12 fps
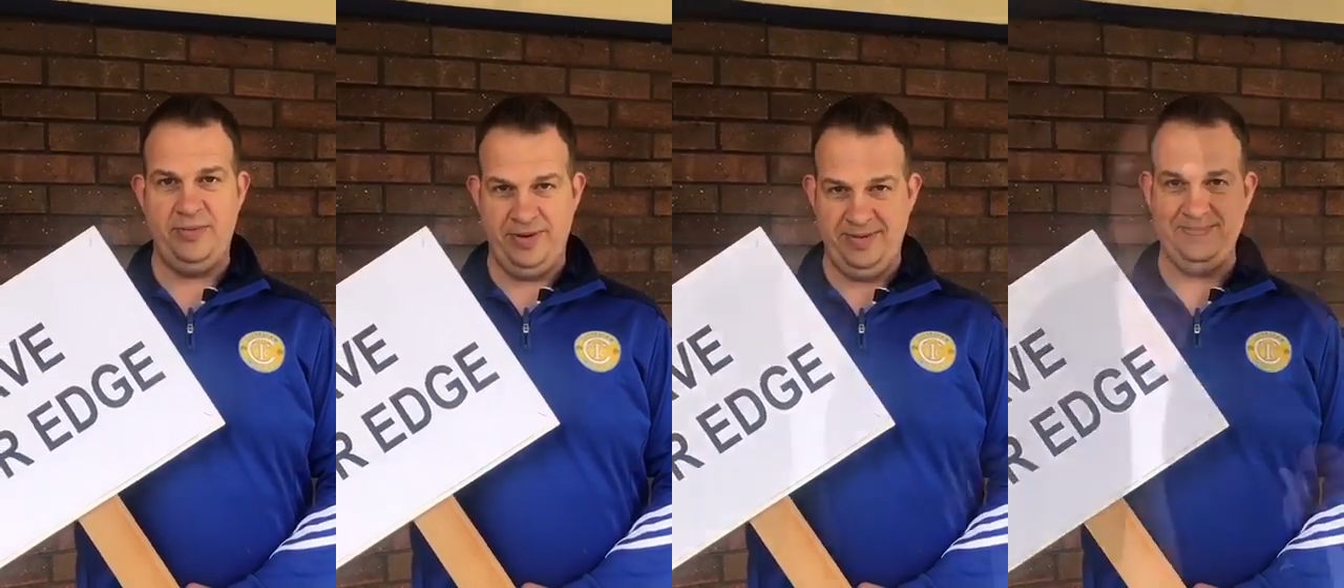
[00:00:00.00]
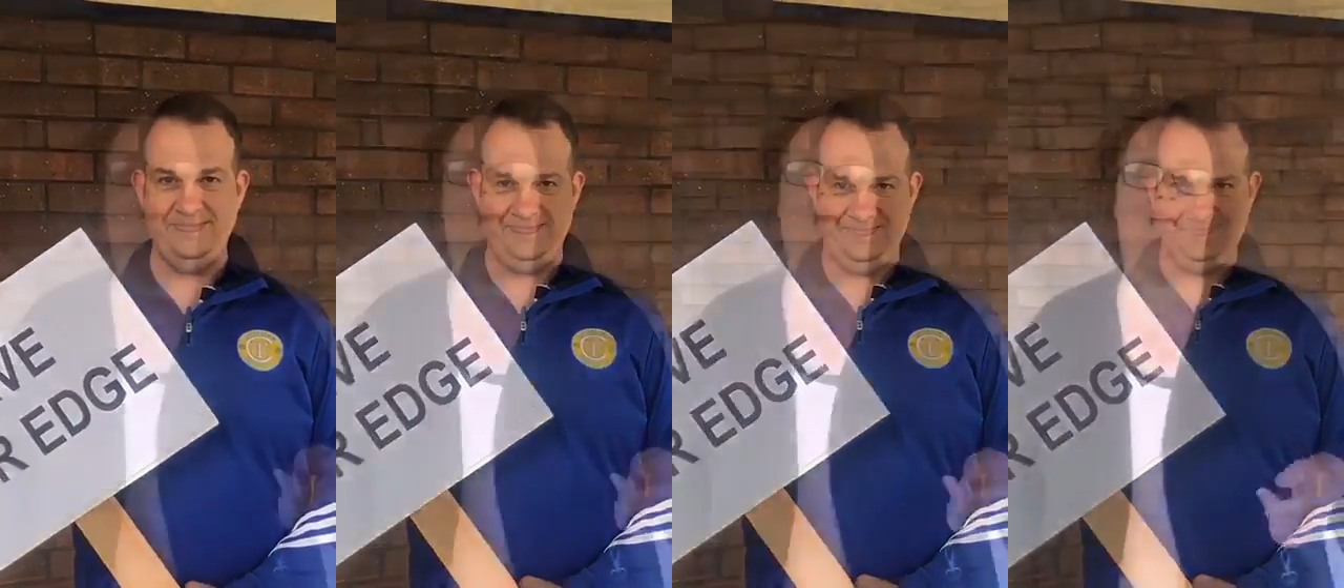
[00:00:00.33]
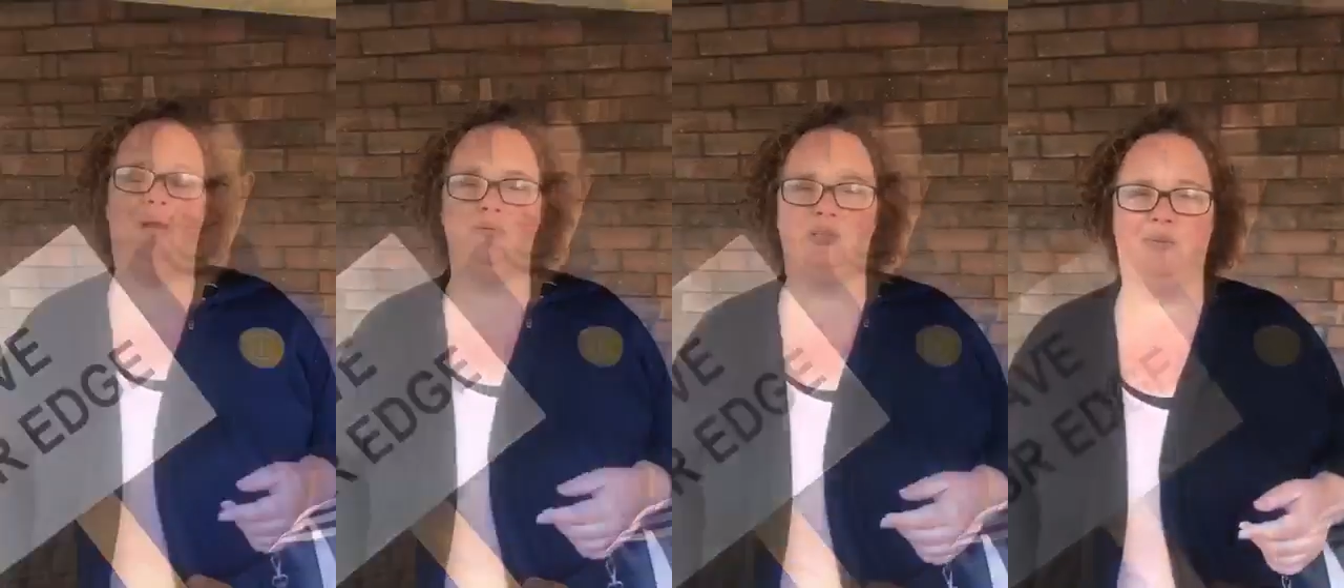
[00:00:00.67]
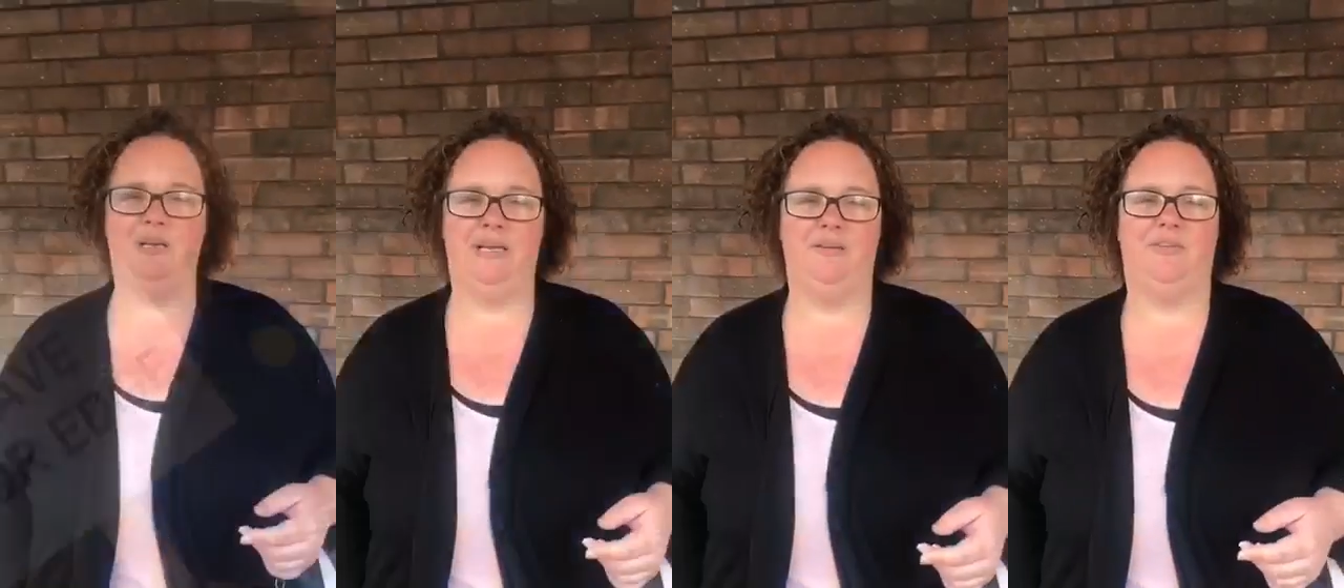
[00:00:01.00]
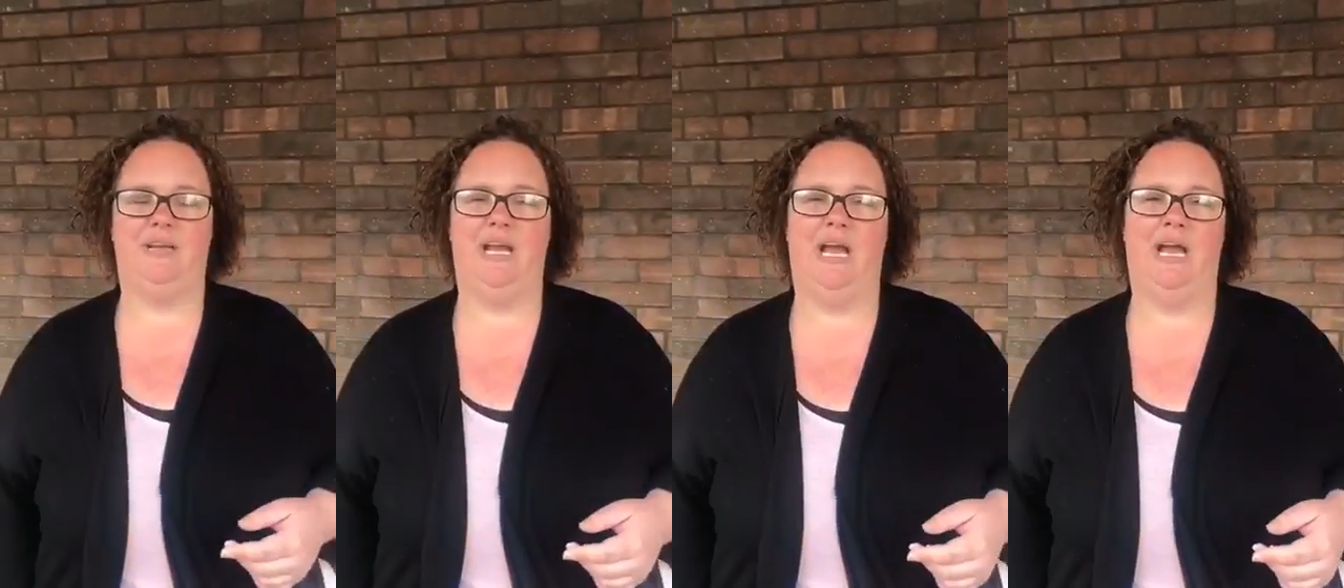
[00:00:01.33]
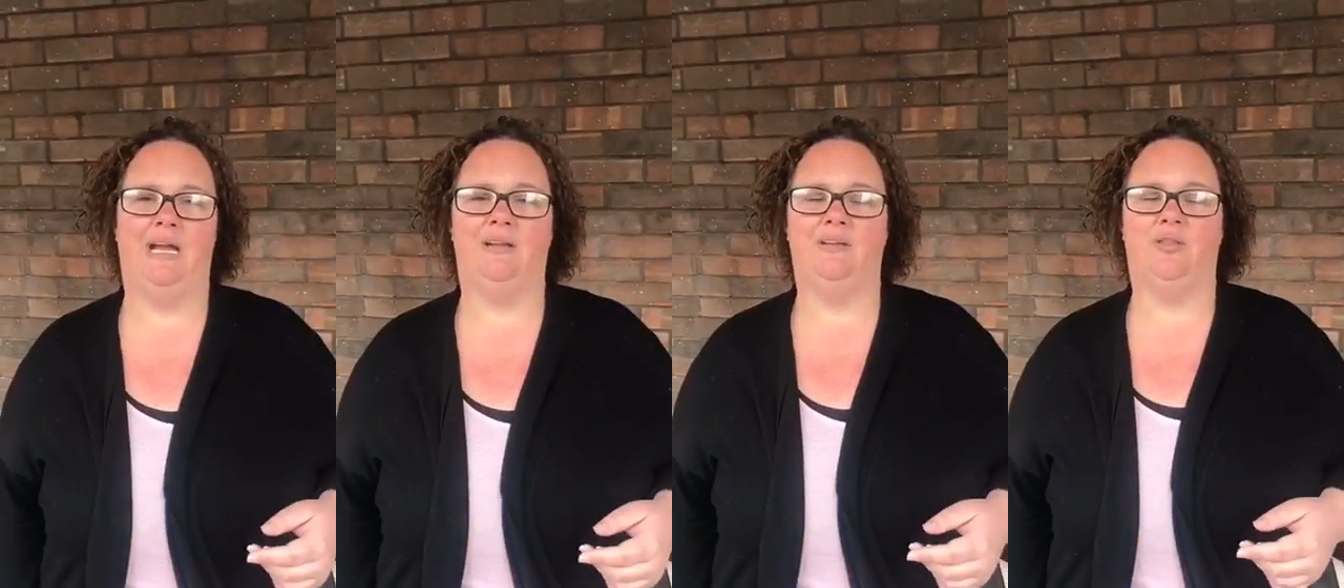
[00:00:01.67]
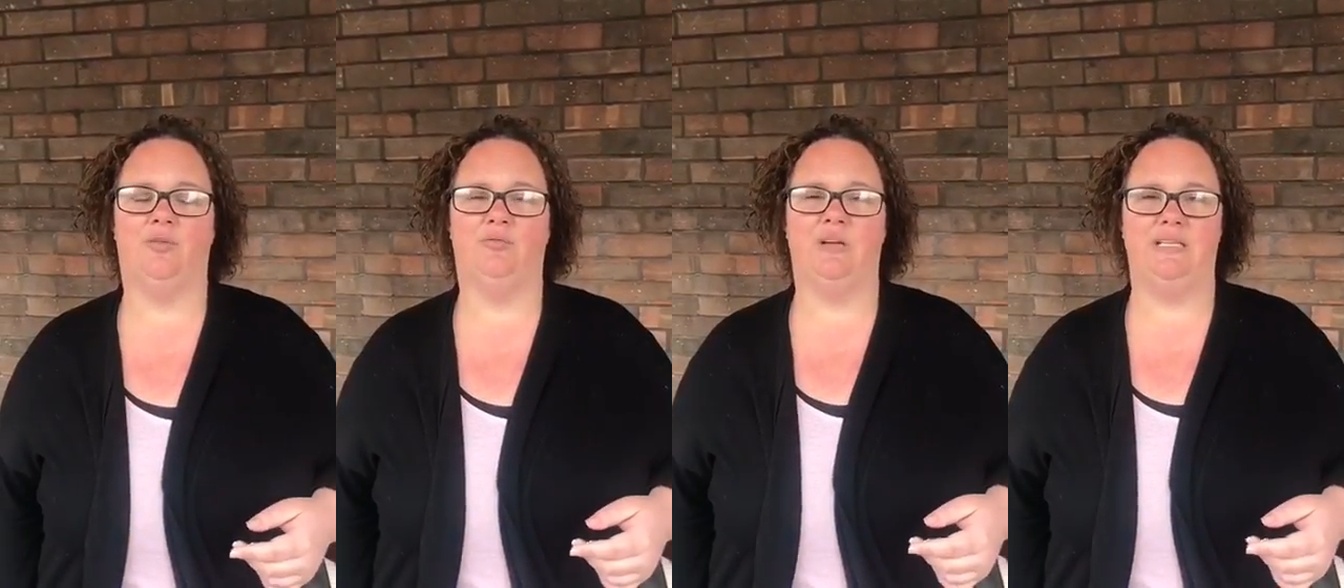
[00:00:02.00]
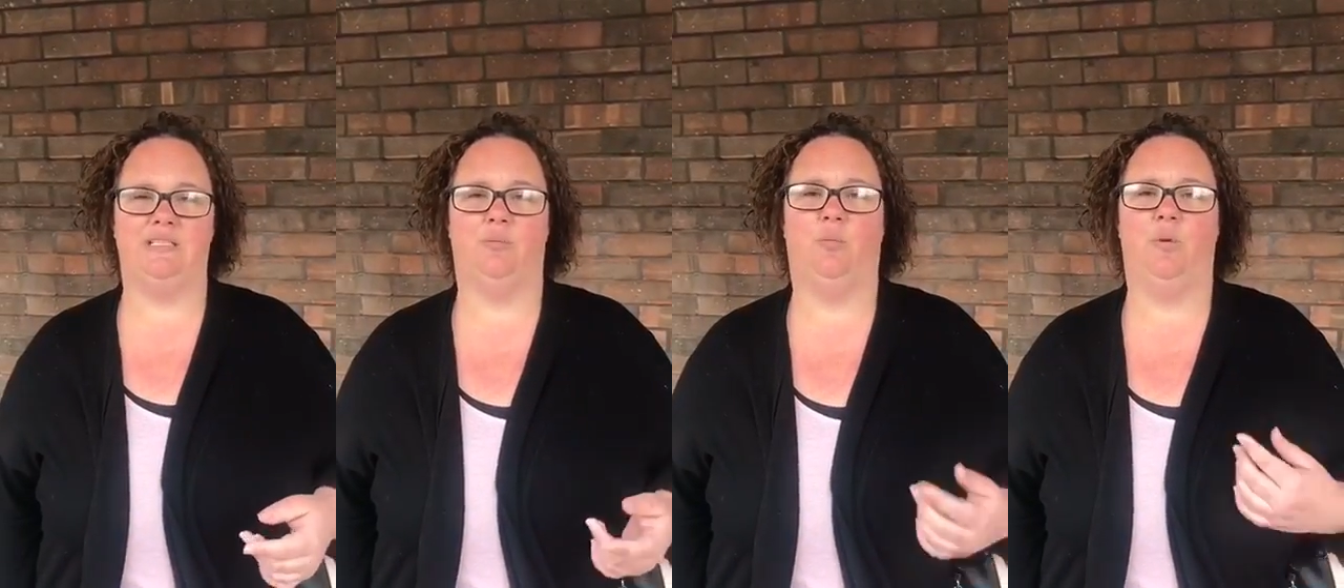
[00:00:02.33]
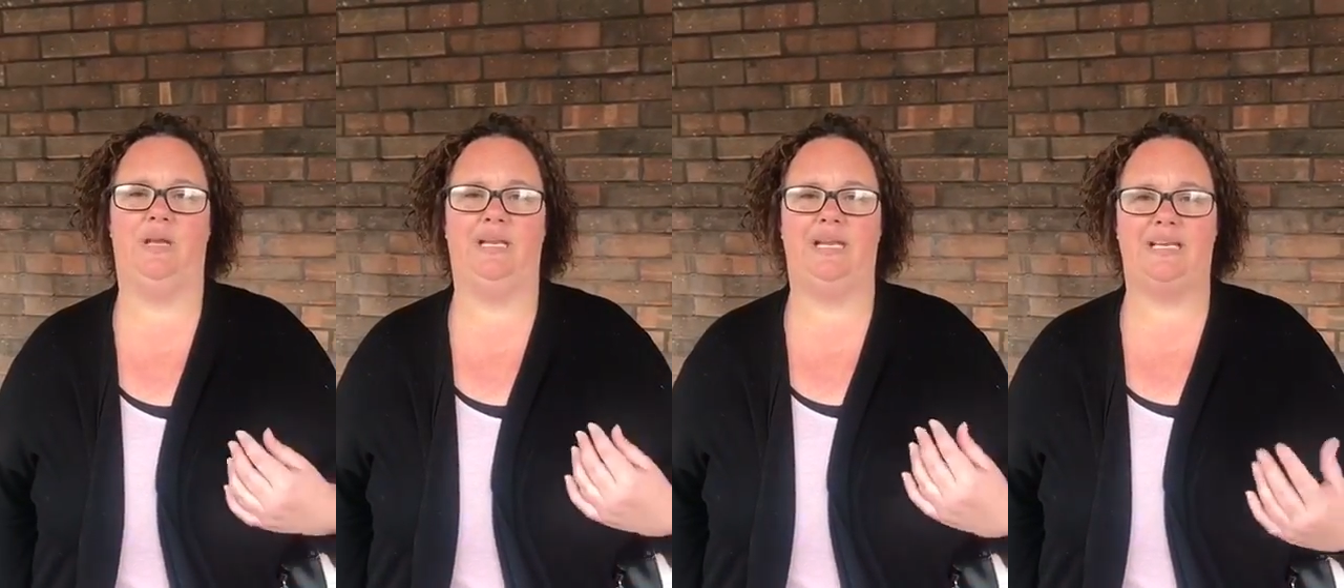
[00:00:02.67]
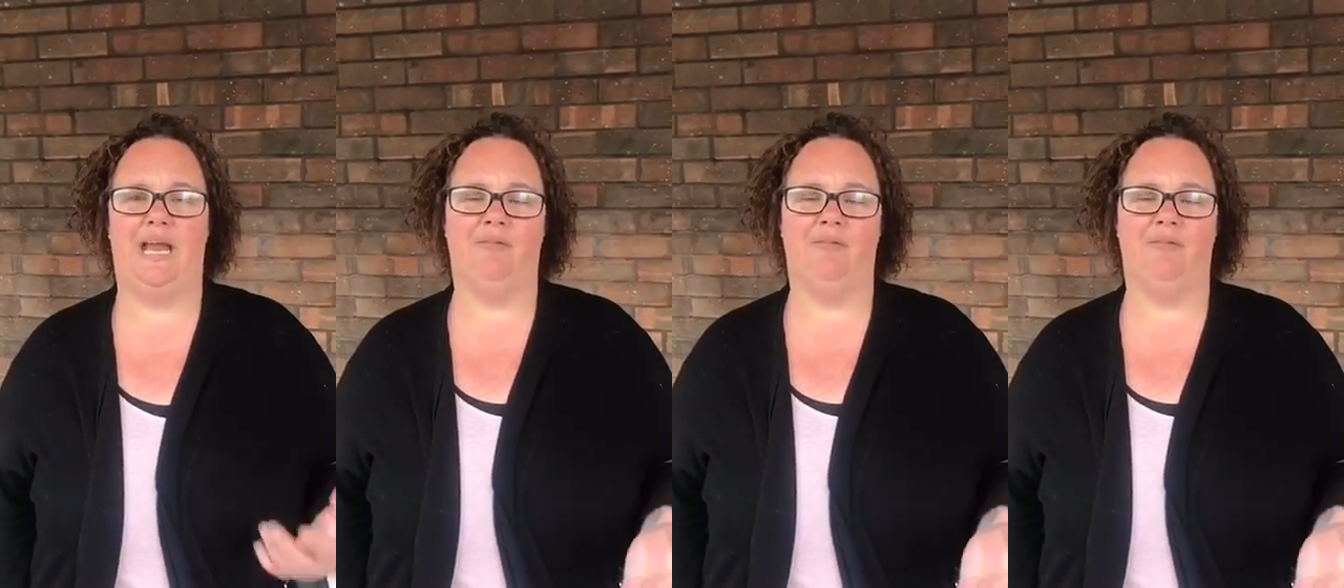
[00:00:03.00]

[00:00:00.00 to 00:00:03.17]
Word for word: Hi, I'm Gemma Levy, and the reason we need